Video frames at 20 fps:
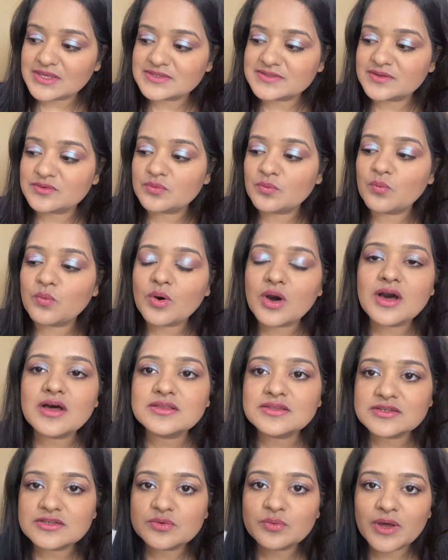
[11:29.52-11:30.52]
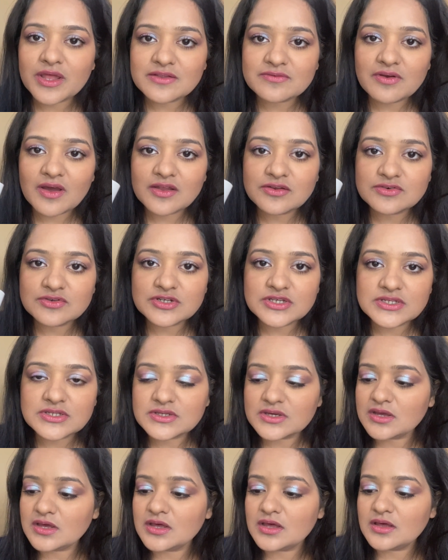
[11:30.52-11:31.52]
it worth 1200?
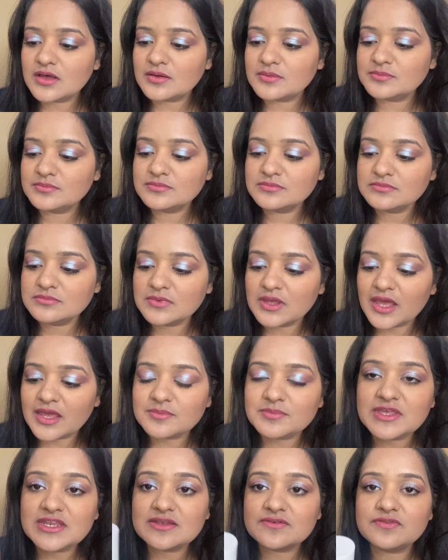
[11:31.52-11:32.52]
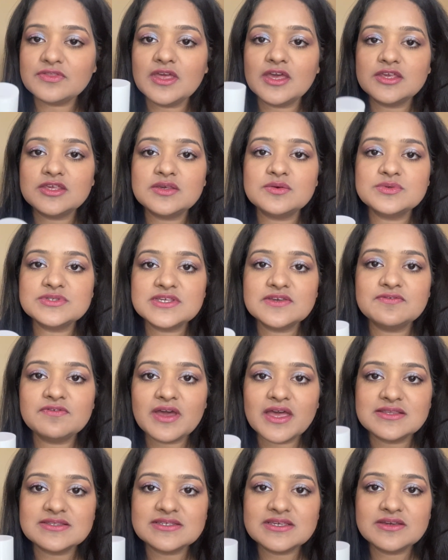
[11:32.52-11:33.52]
I mean, if they are using
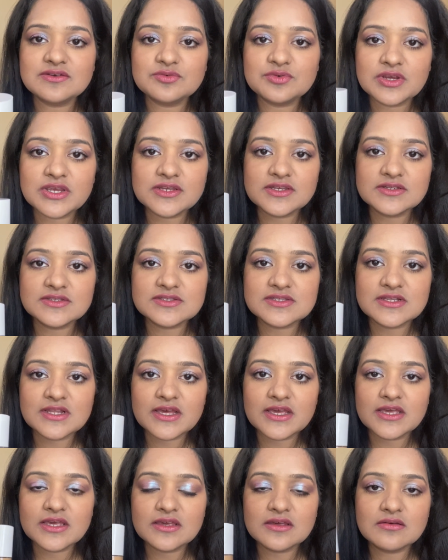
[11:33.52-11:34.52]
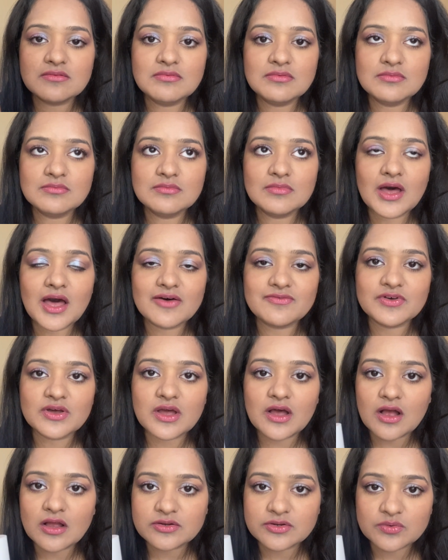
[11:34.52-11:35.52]
fancy ingredients like
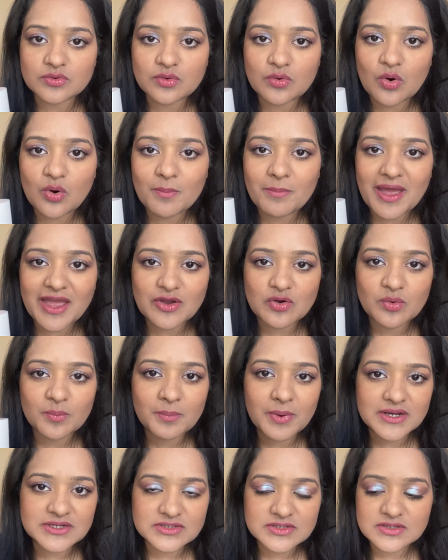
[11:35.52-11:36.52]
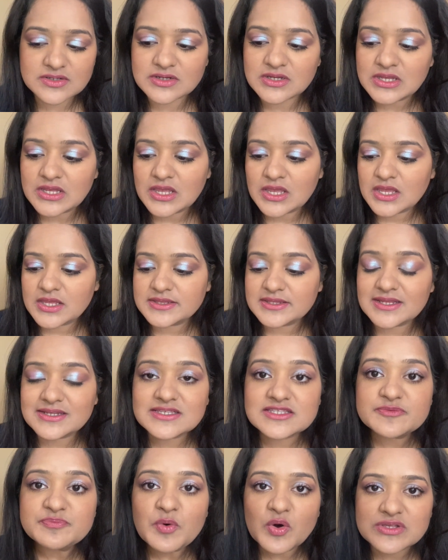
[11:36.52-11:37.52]
avocado or mango butter, then
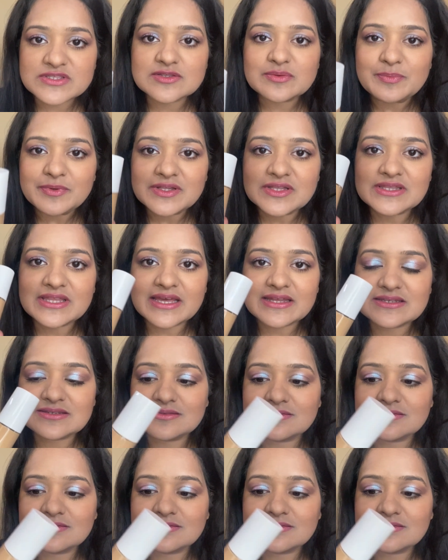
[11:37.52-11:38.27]
it's possible that